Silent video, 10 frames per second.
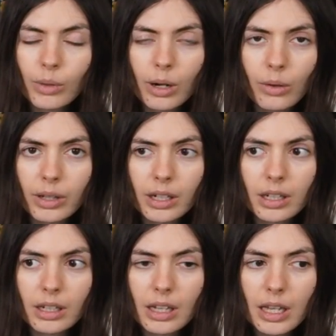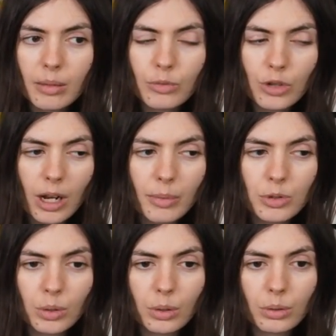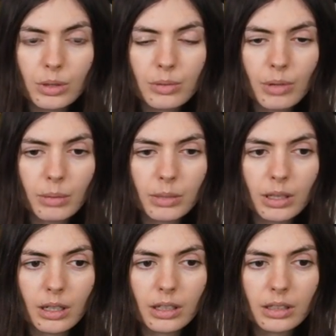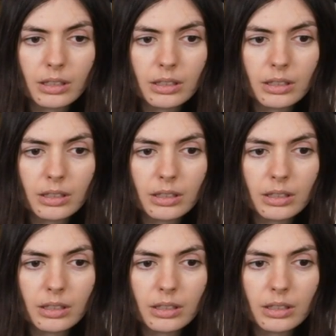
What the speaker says: We don't get any name drops, so it's probably not.